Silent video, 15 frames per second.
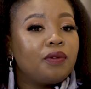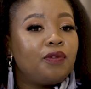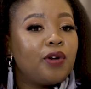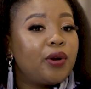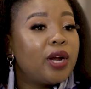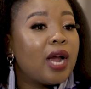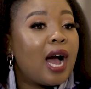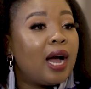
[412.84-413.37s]

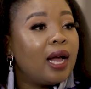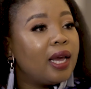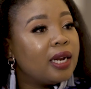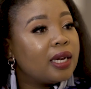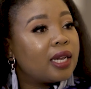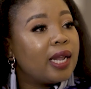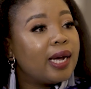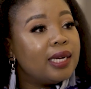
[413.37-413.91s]
very
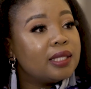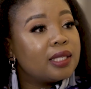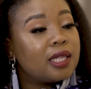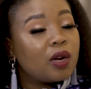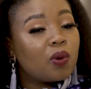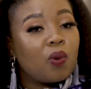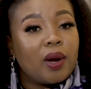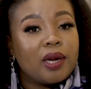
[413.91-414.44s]
high-end clients
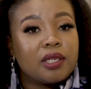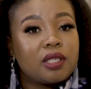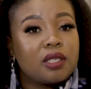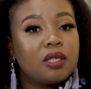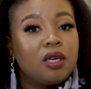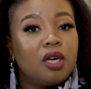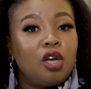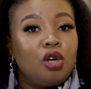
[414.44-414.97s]
that
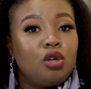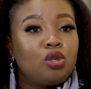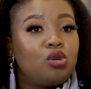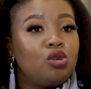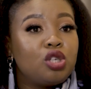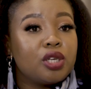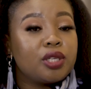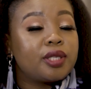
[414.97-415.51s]
want
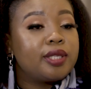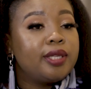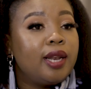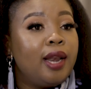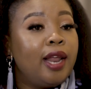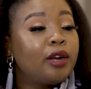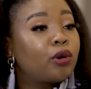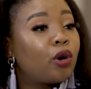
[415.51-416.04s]
to just
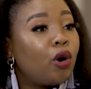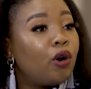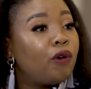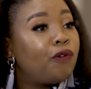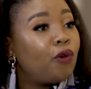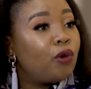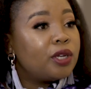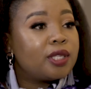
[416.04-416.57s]
let go
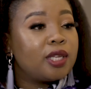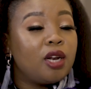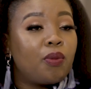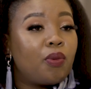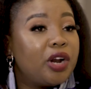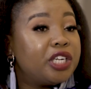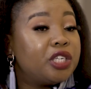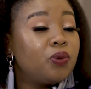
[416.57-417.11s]
for a
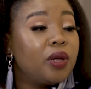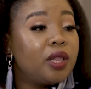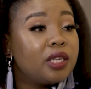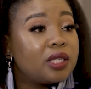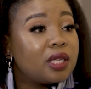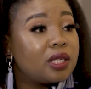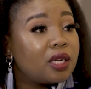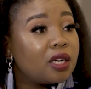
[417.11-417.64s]
celebration, whether
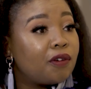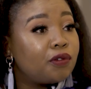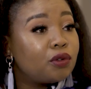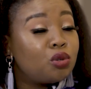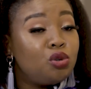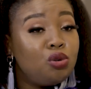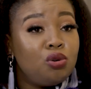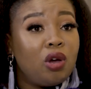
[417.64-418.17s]
it's a dinner for
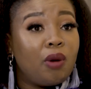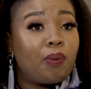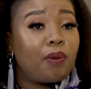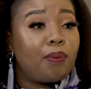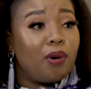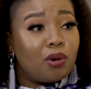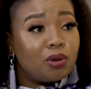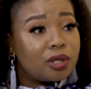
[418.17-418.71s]
two, a
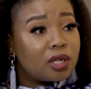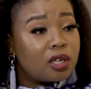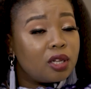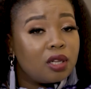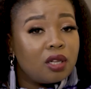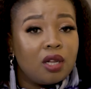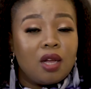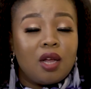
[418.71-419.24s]

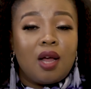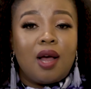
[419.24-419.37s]
proposal,